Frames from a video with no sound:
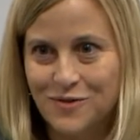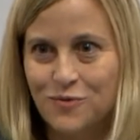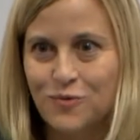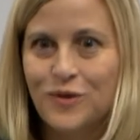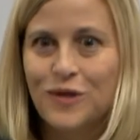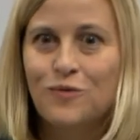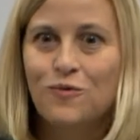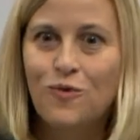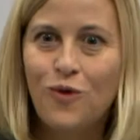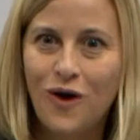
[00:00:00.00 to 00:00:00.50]

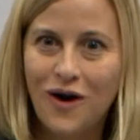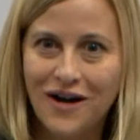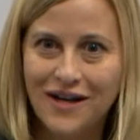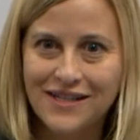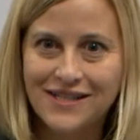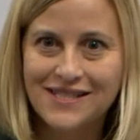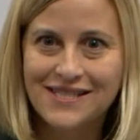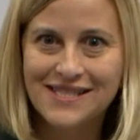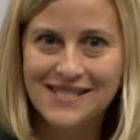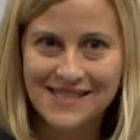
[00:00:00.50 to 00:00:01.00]
We
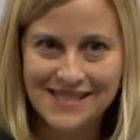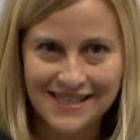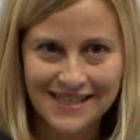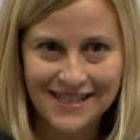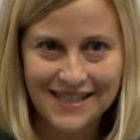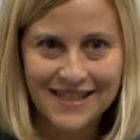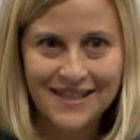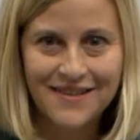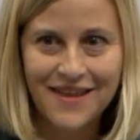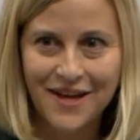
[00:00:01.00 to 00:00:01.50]
want to
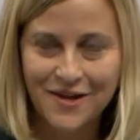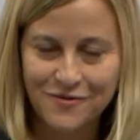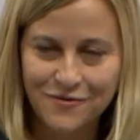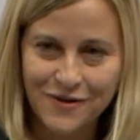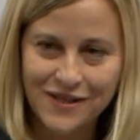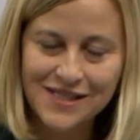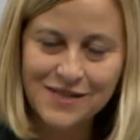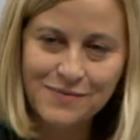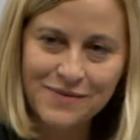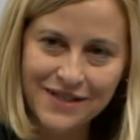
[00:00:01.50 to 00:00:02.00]
see that
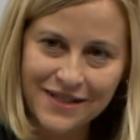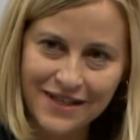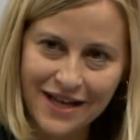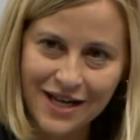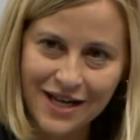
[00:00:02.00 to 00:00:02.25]
investment in